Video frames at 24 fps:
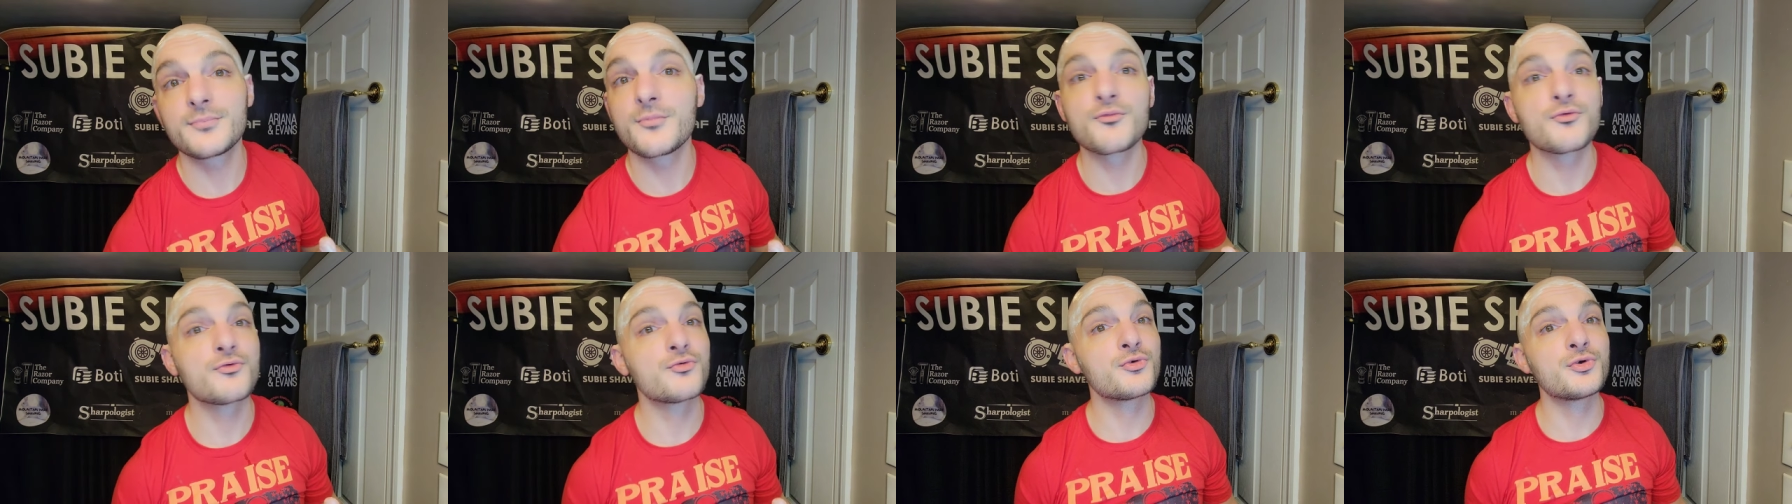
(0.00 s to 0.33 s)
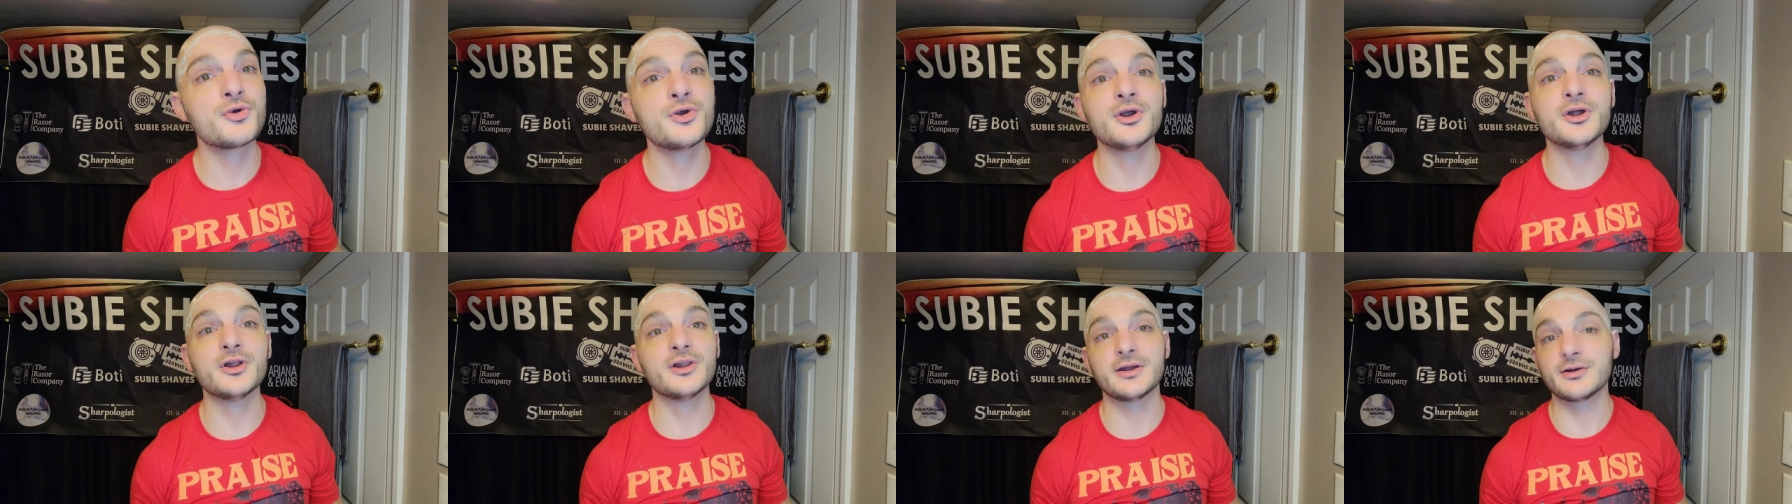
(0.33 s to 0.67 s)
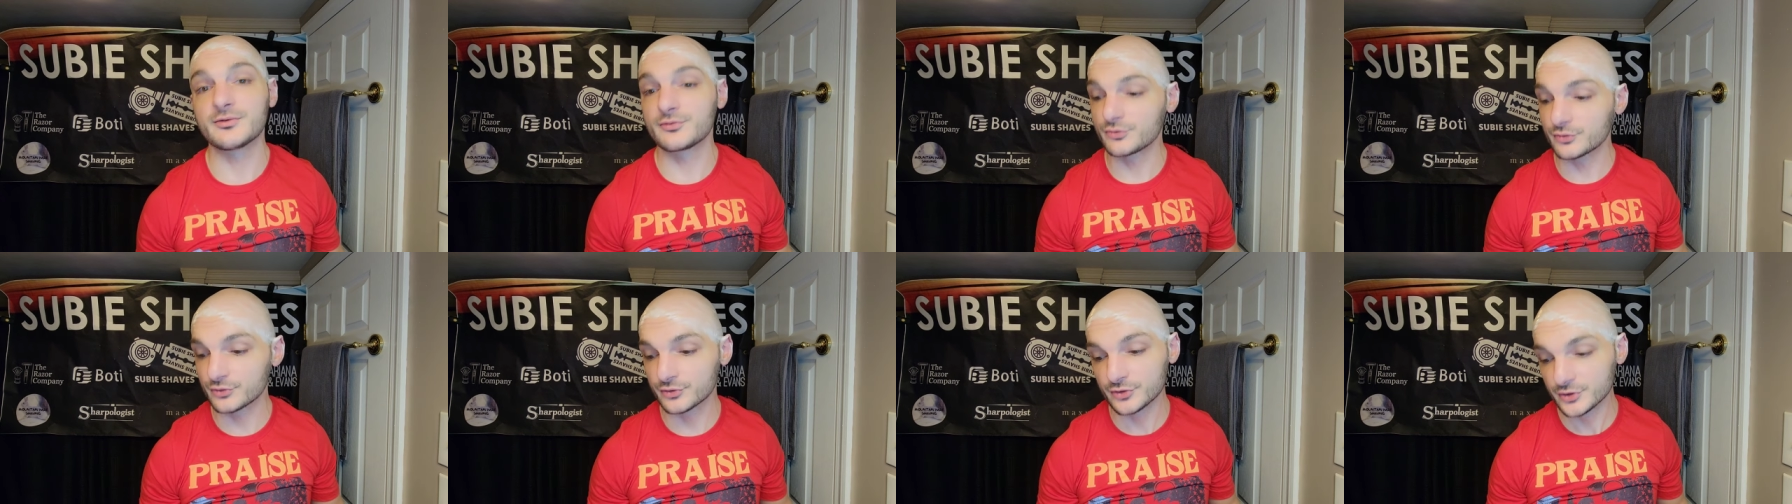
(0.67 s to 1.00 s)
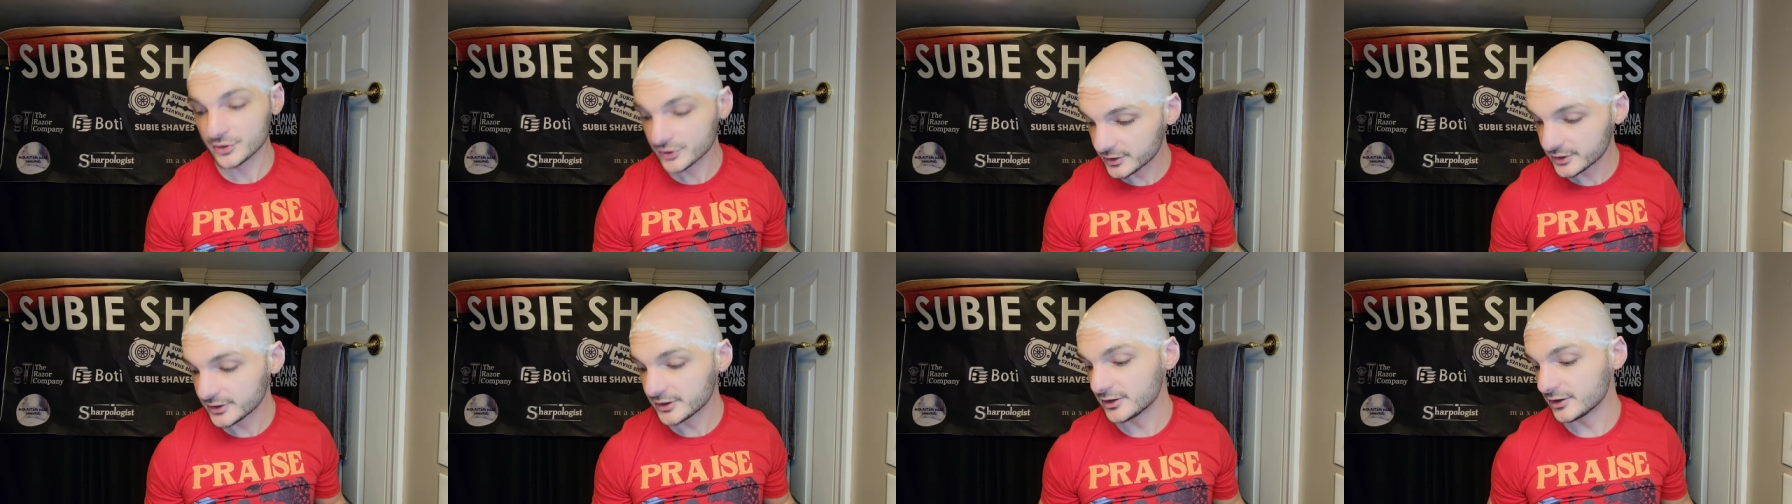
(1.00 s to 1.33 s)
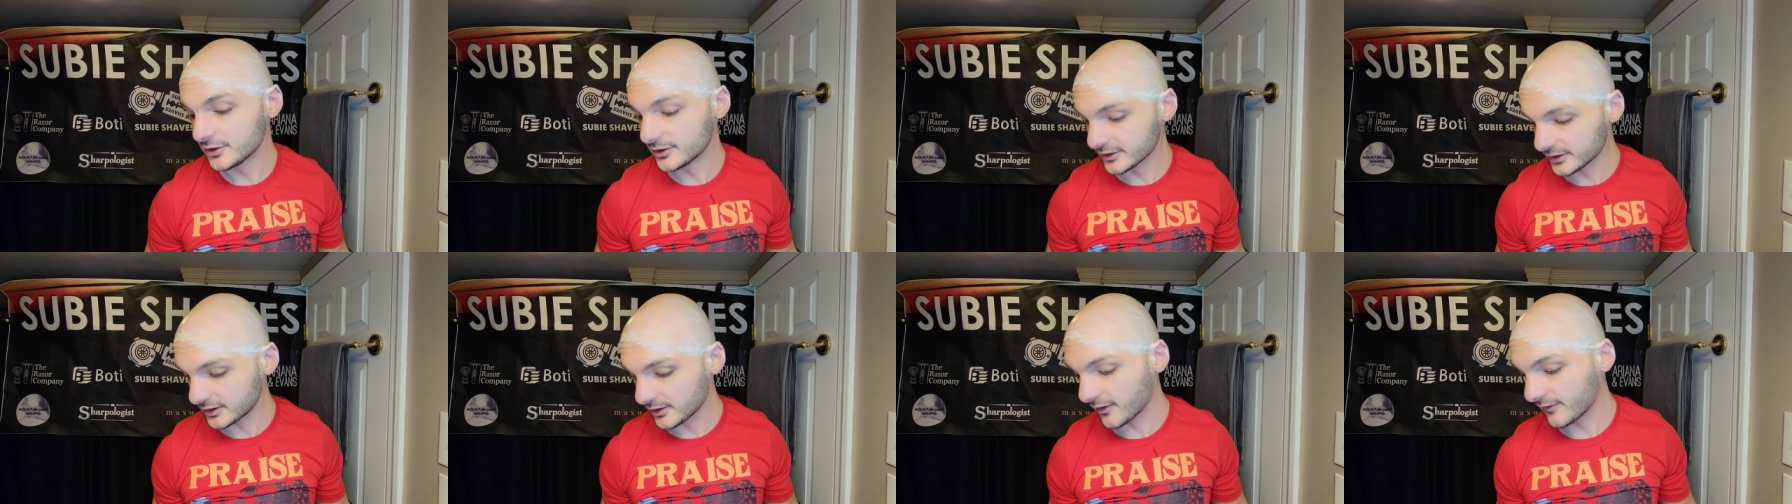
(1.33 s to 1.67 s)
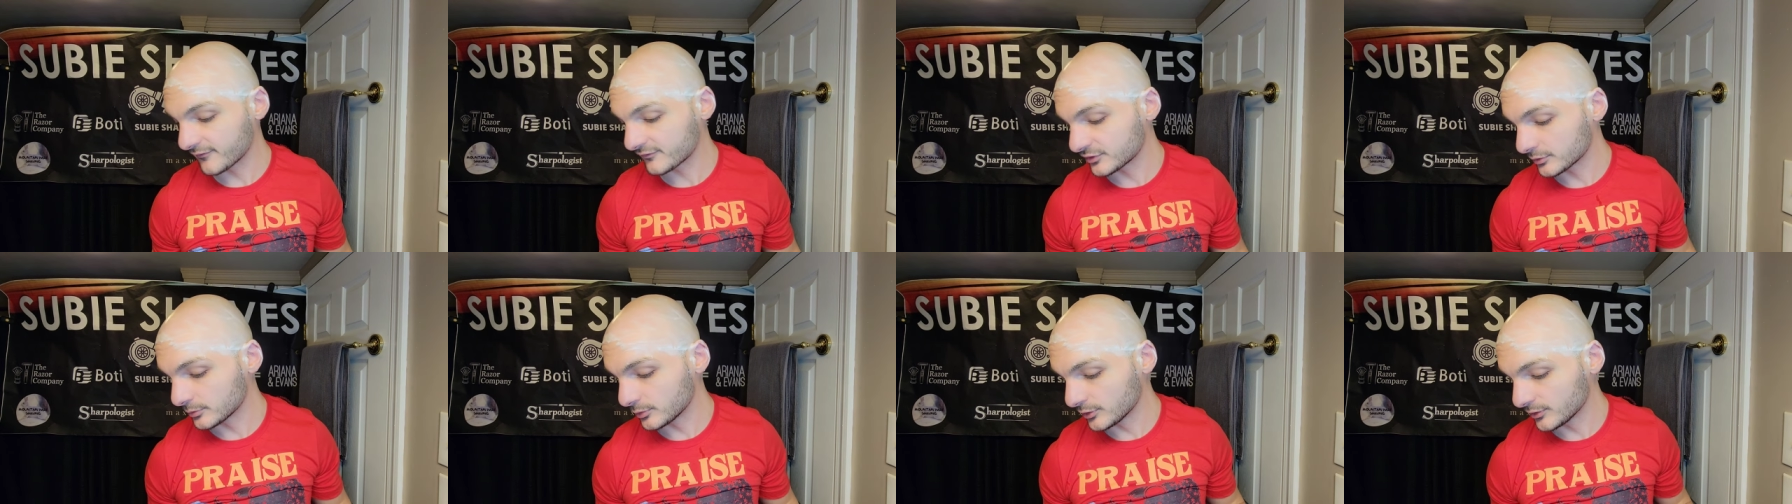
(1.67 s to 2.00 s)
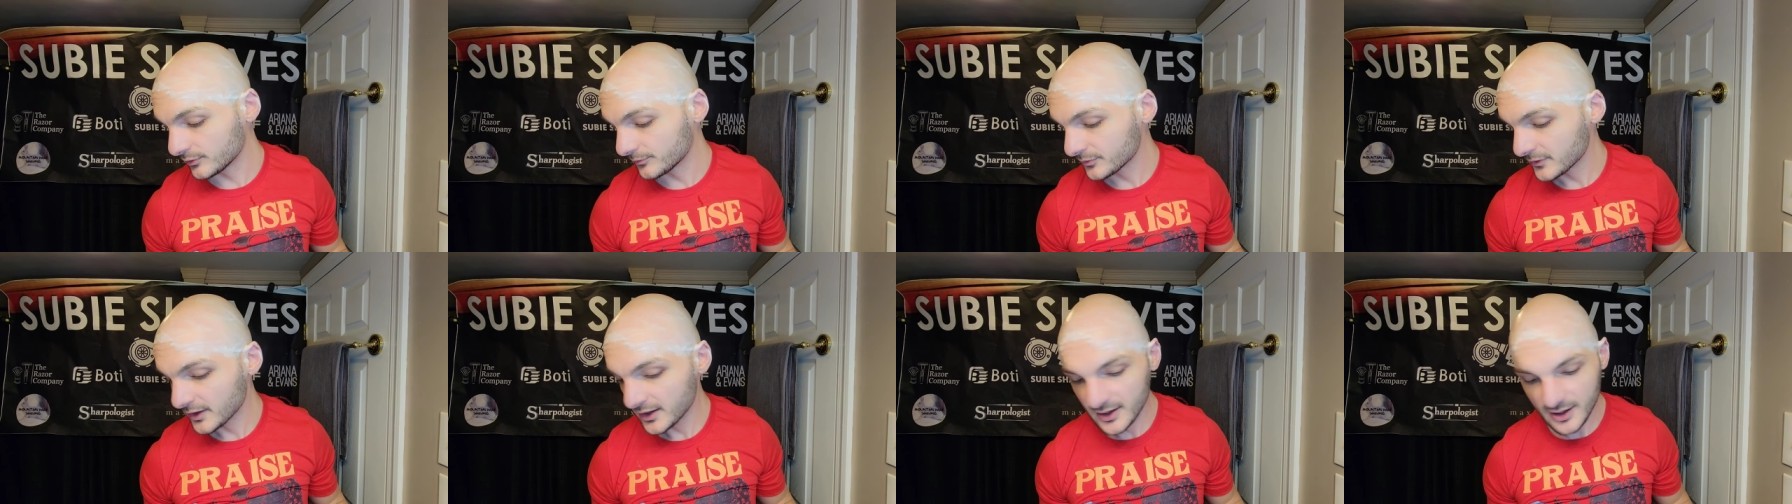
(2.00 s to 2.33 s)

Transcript: Really, really comfortable.